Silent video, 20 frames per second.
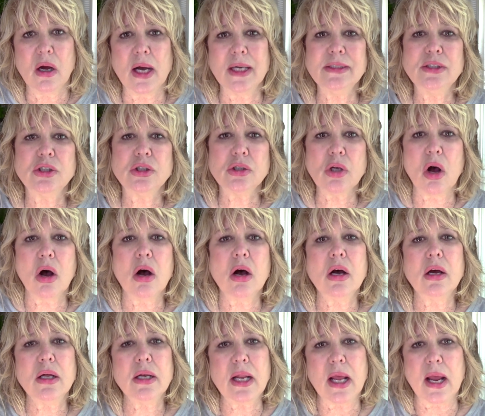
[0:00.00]
I
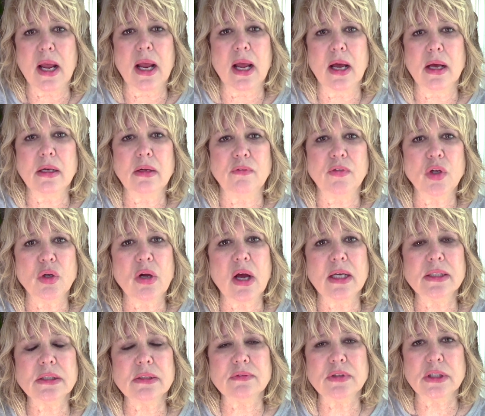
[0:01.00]
saw an ad. If you
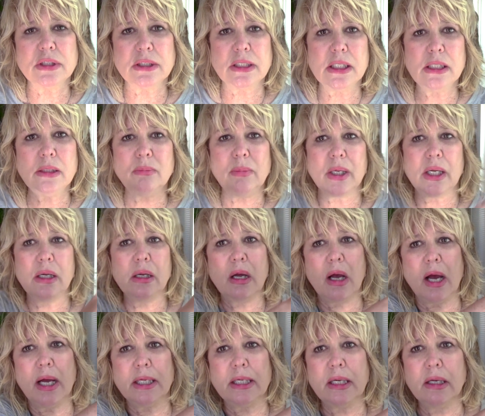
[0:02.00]
guys have seen me,
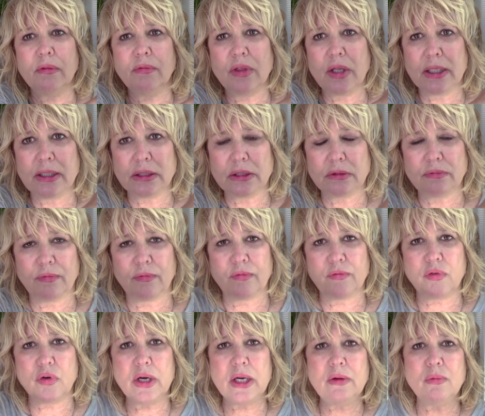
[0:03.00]
I give these
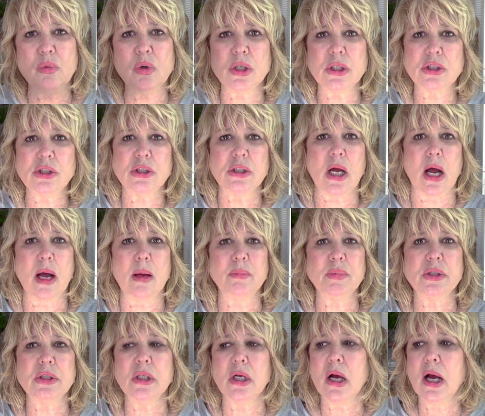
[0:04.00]
free
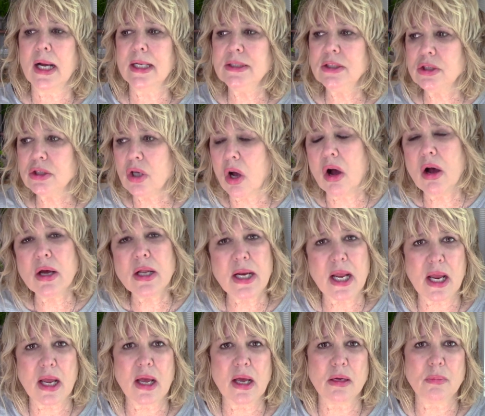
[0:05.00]
workshops I saw an
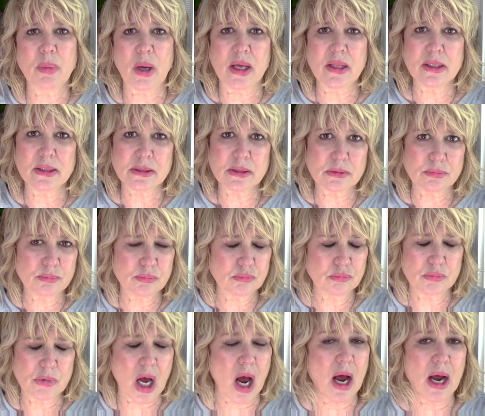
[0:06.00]
ad by this
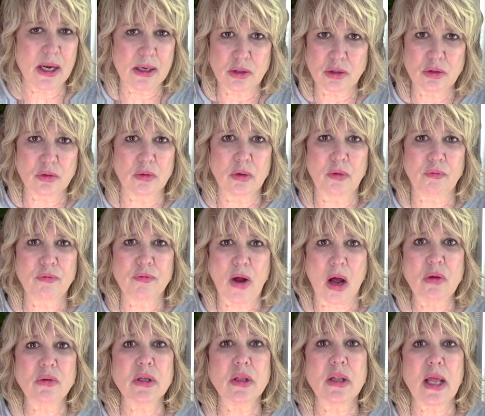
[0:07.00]
guy who had
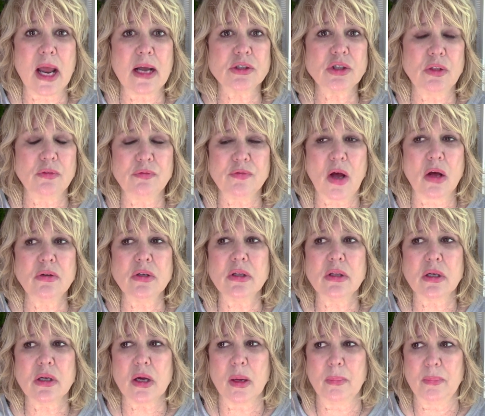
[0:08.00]
founded, actually founded
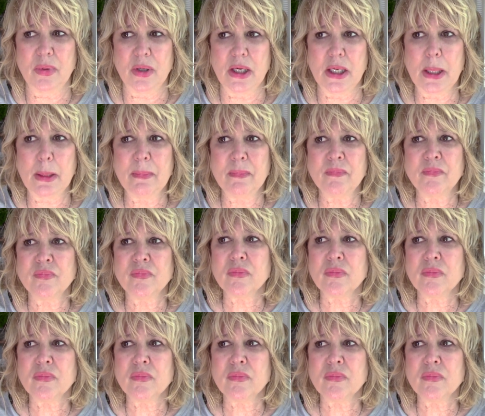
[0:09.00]
the company,